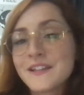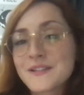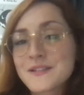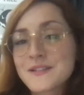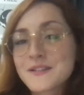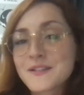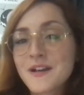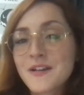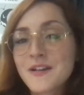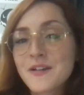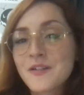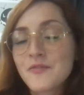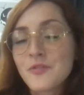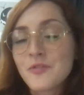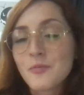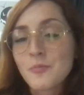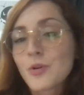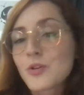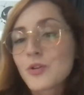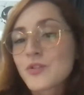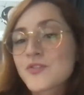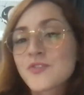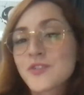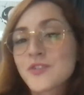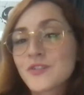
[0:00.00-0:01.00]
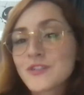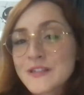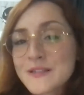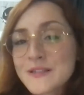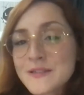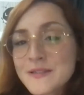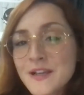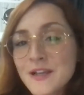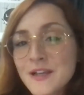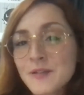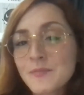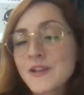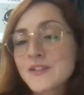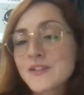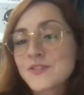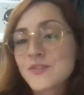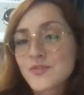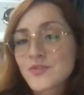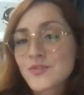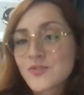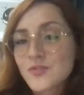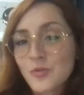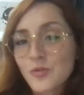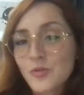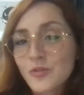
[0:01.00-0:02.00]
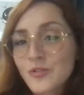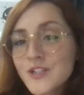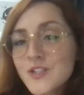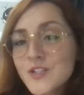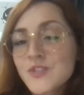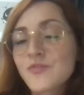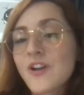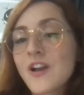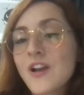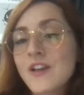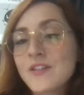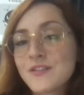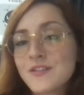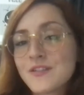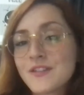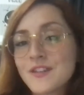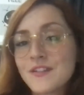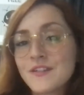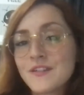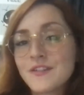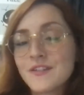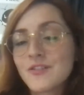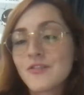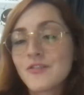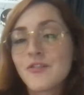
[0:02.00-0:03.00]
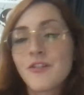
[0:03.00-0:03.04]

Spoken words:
it's kind of a personal insight based on stories rather than,